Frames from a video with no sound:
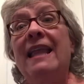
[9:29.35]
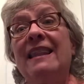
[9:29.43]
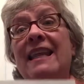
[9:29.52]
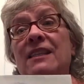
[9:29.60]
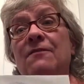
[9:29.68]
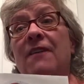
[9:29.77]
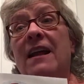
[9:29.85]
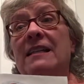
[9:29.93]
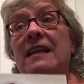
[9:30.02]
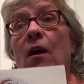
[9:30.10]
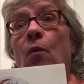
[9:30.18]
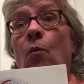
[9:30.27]
Let's
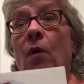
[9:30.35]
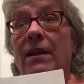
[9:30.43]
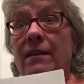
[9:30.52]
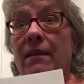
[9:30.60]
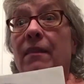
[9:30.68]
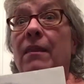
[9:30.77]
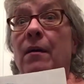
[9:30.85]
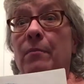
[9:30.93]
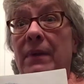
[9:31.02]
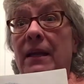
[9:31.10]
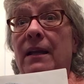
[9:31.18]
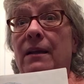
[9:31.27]
find out what the
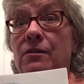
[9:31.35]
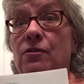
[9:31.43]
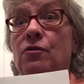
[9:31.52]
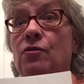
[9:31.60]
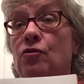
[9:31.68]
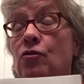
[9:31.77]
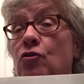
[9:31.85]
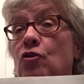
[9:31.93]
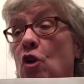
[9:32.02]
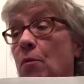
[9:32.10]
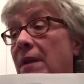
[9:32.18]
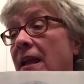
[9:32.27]
biggest
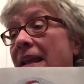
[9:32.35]
snowman